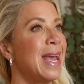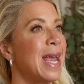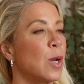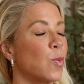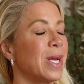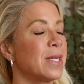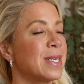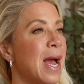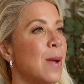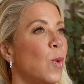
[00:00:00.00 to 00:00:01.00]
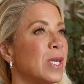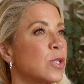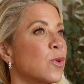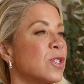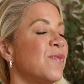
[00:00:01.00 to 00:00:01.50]
in real time what
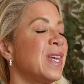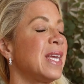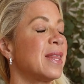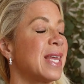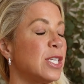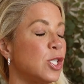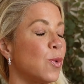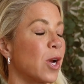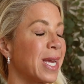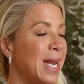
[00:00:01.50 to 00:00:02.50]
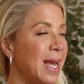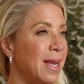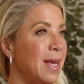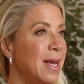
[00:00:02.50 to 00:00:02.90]
sorts of things you are eating